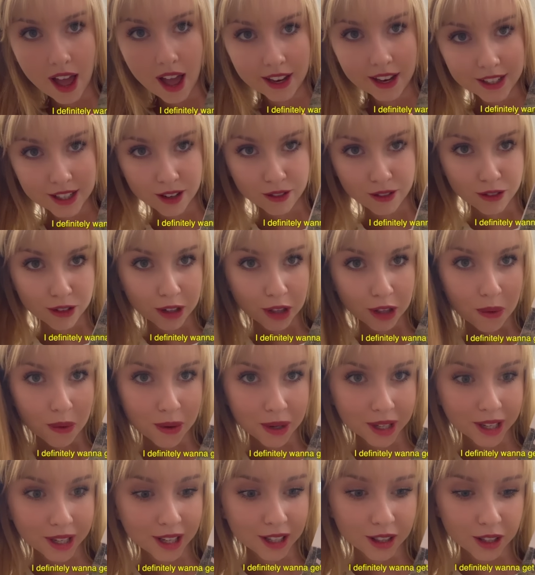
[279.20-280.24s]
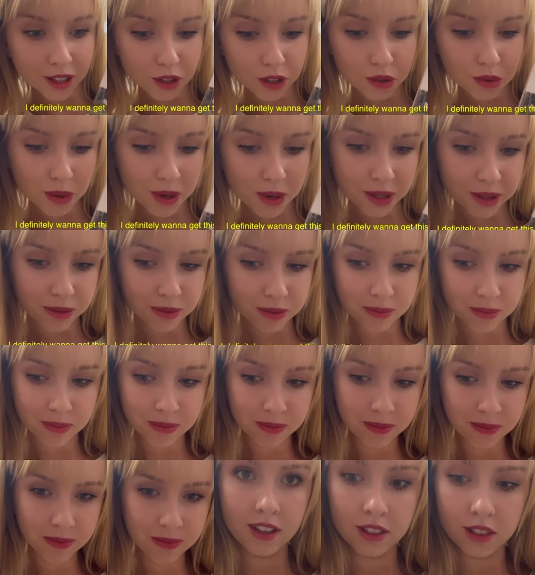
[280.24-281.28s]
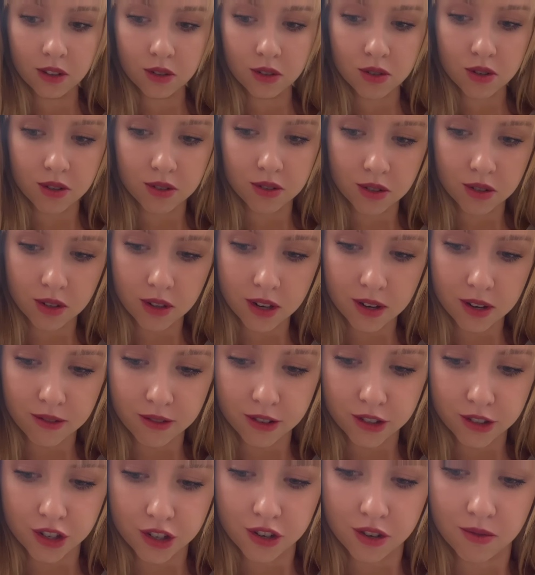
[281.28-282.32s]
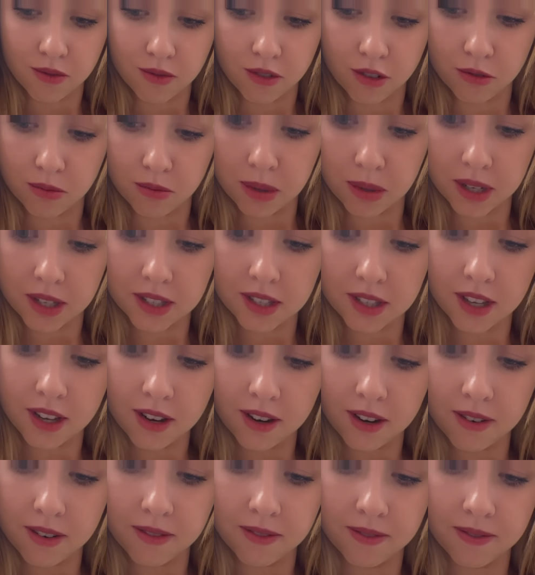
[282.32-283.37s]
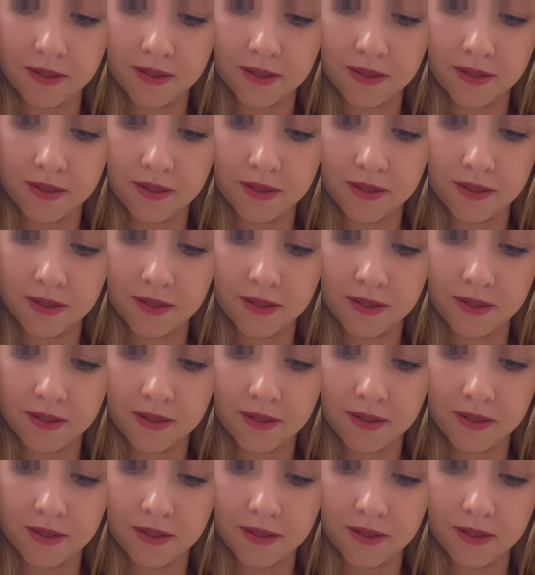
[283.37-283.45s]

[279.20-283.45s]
I definitely want to get this one. There's also a lot of Virginia Woolf books here.